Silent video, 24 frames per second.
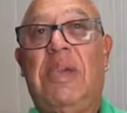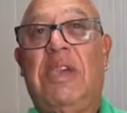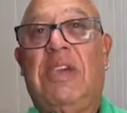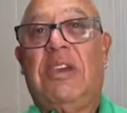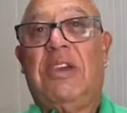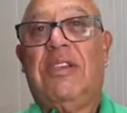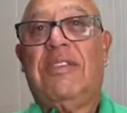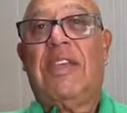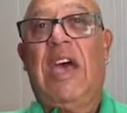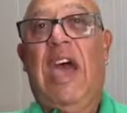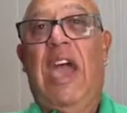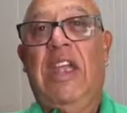
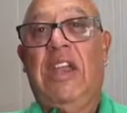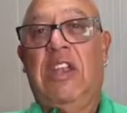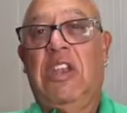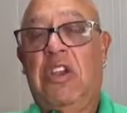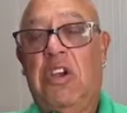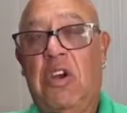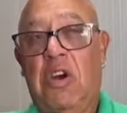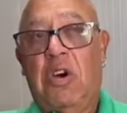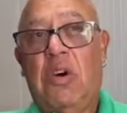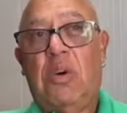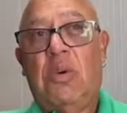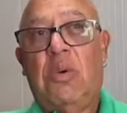because I
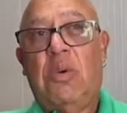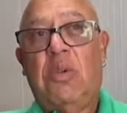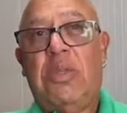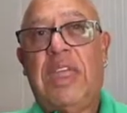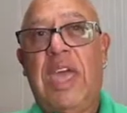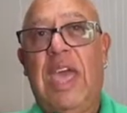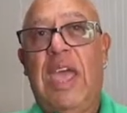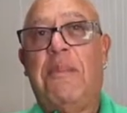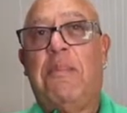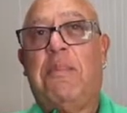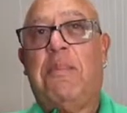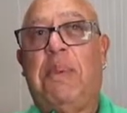know
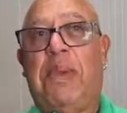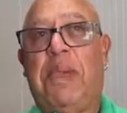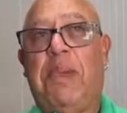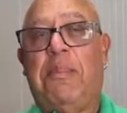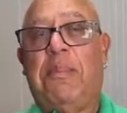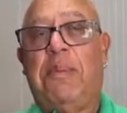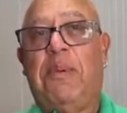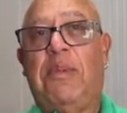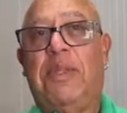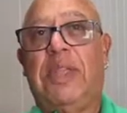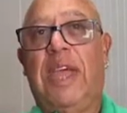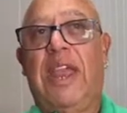that
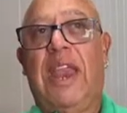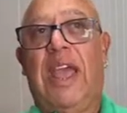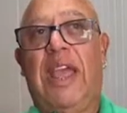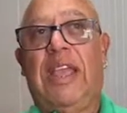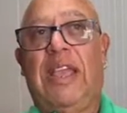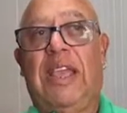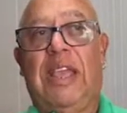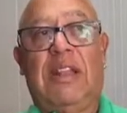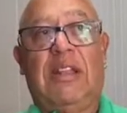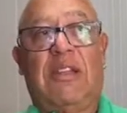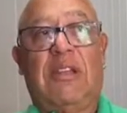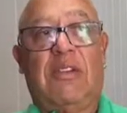people that
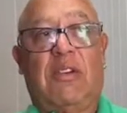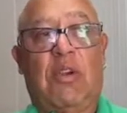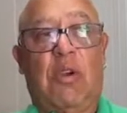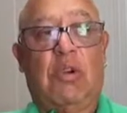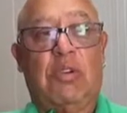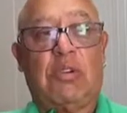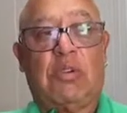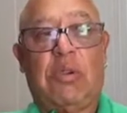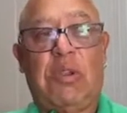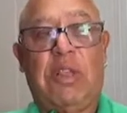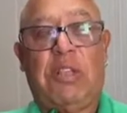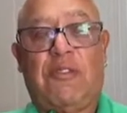I get the
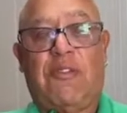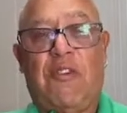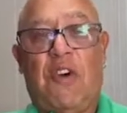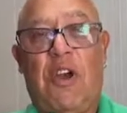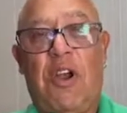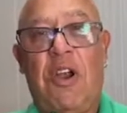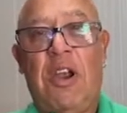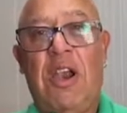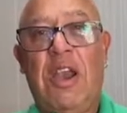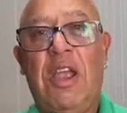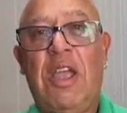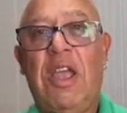groceries
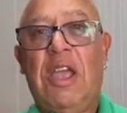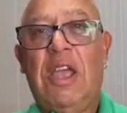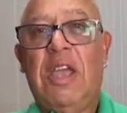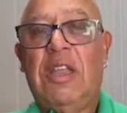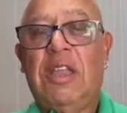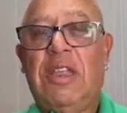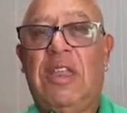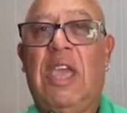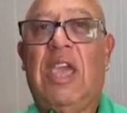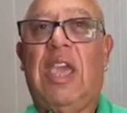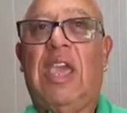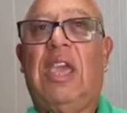for,
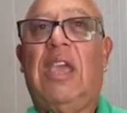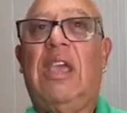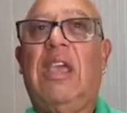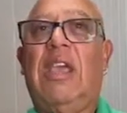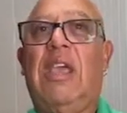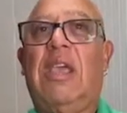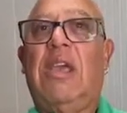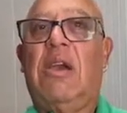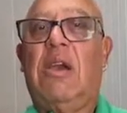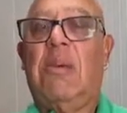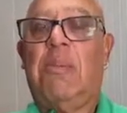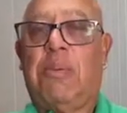they
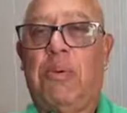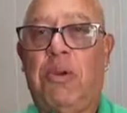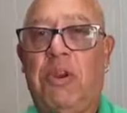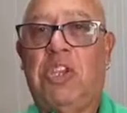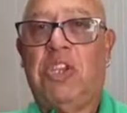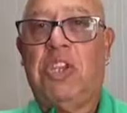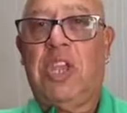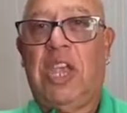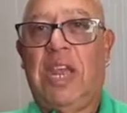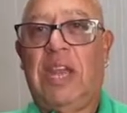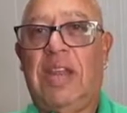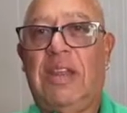
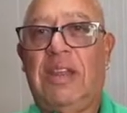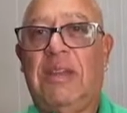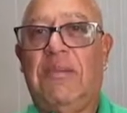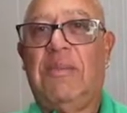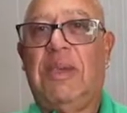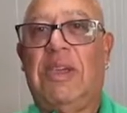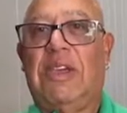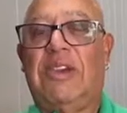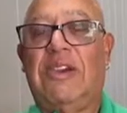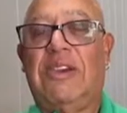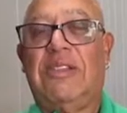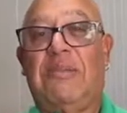appreciate it.
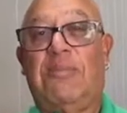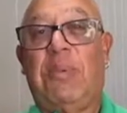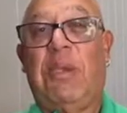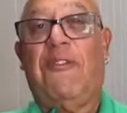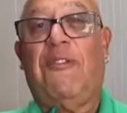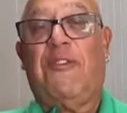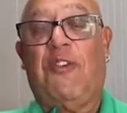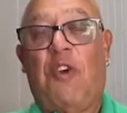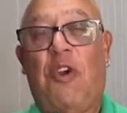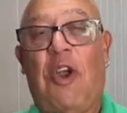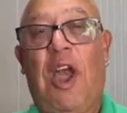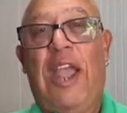Because
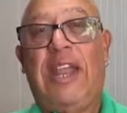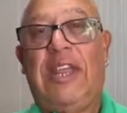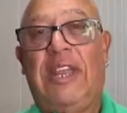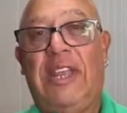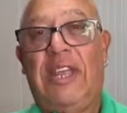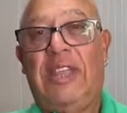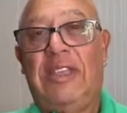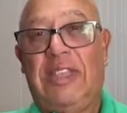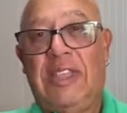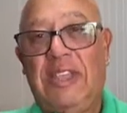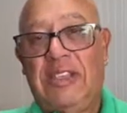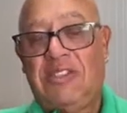before I
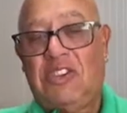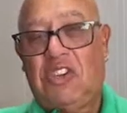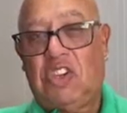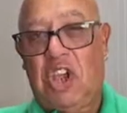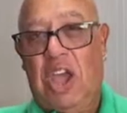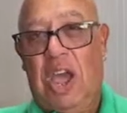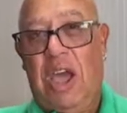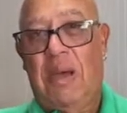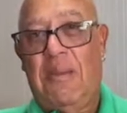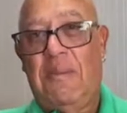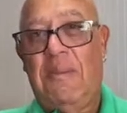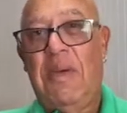did this
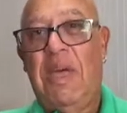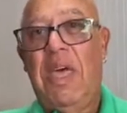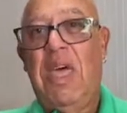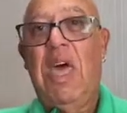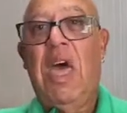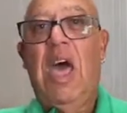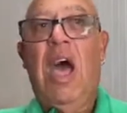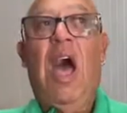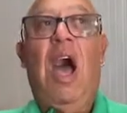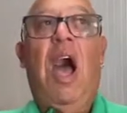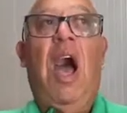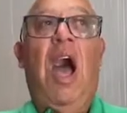job,
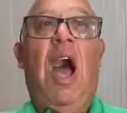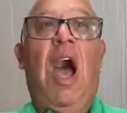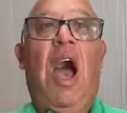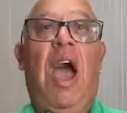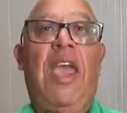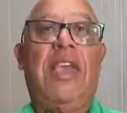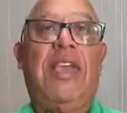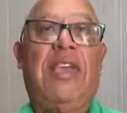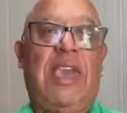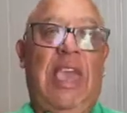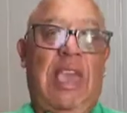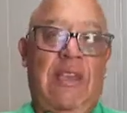
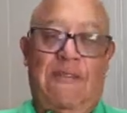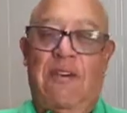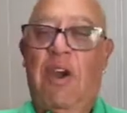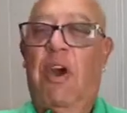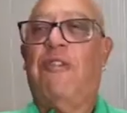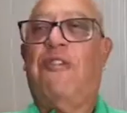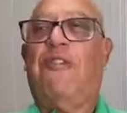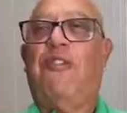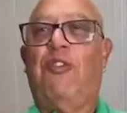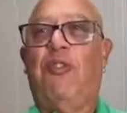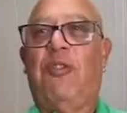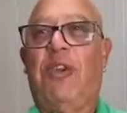I gave
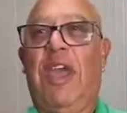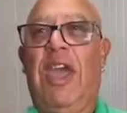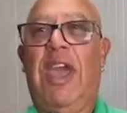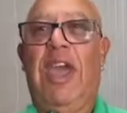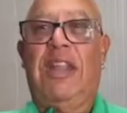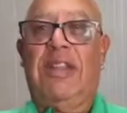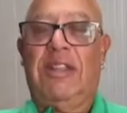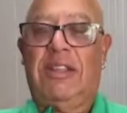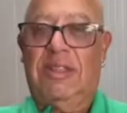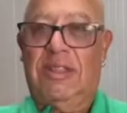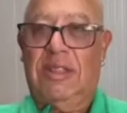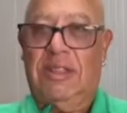out food
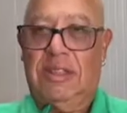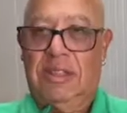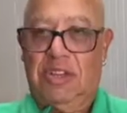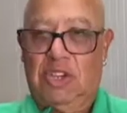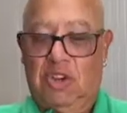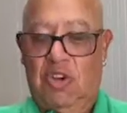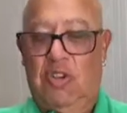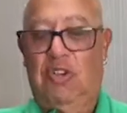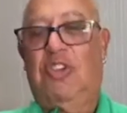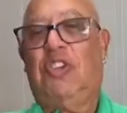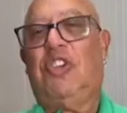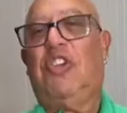at the
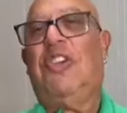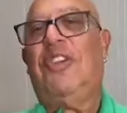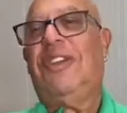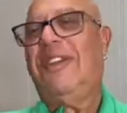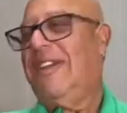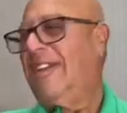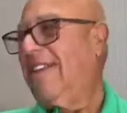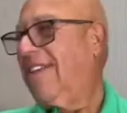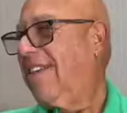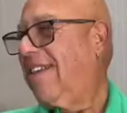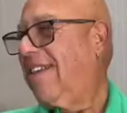church.